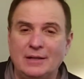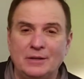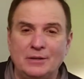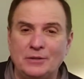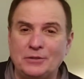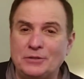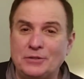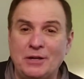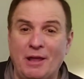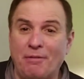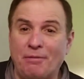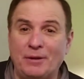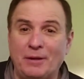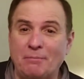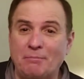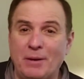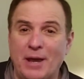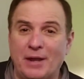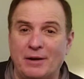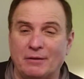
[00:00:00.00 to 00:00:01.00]
There's
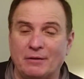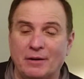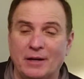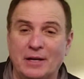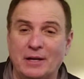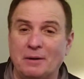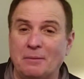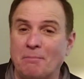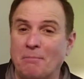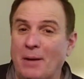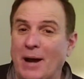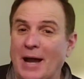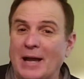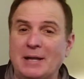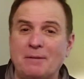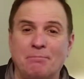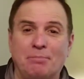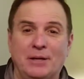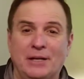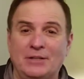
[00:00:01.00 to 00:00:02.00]
nothing better. And in my
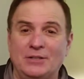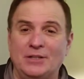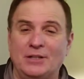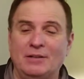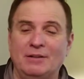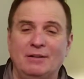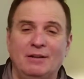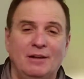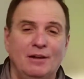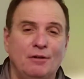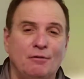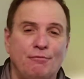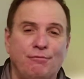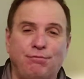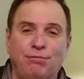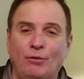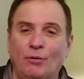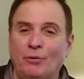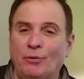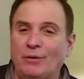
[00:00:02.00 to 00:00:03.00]
opinion,
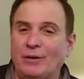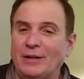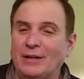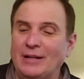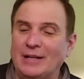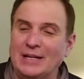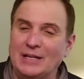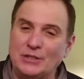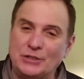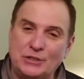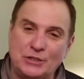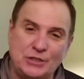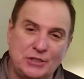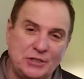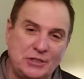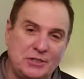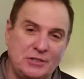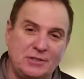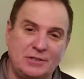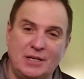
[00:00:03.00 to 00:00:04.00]
Florida is
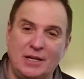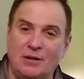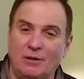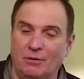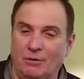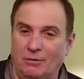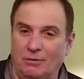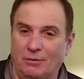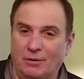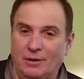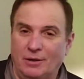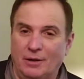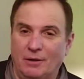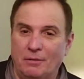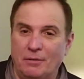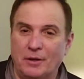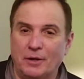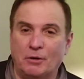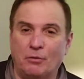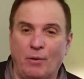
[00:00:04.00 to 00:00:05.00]
still
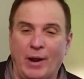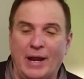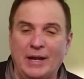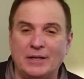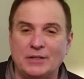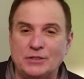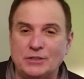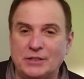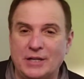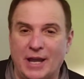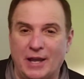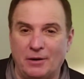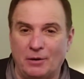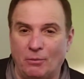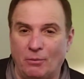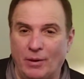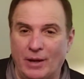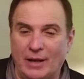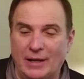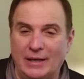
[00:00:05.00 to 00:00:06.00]
the greatest
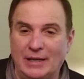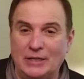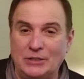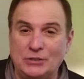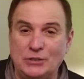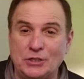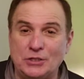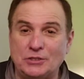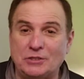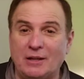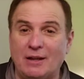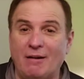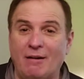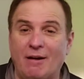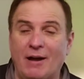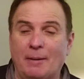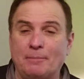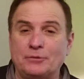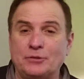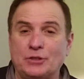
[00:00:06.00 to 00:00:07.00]
getaway. It's just a
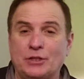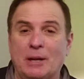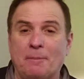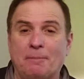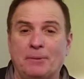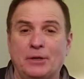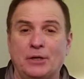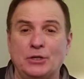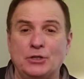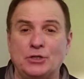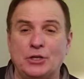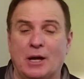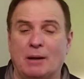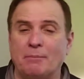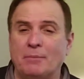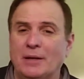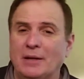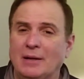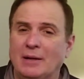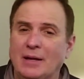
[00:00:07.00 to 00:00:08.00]
hop, skip, and a
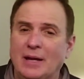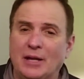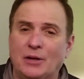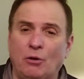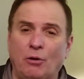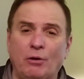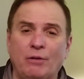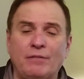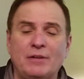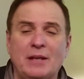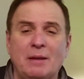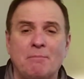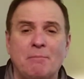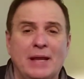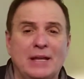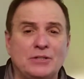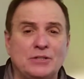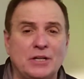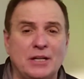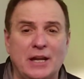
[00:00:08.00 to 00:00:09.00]
jump. And all the
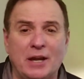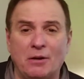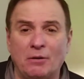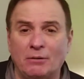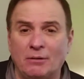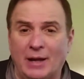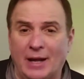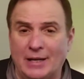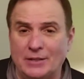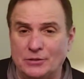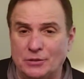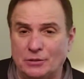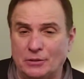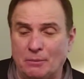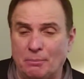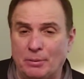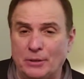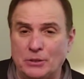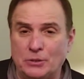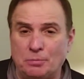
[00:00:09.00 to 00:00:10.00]
amazing airlines at
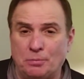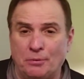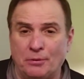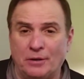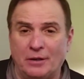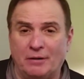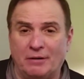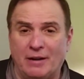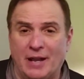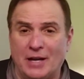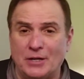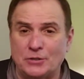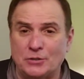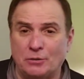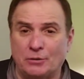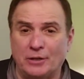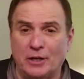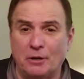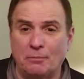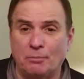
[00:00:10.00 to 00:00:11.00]
the Pittsburgh
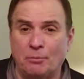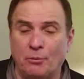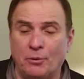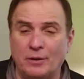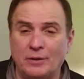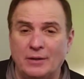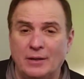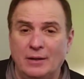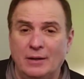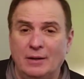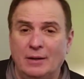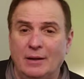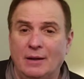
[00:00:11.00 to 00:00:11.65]
International Airport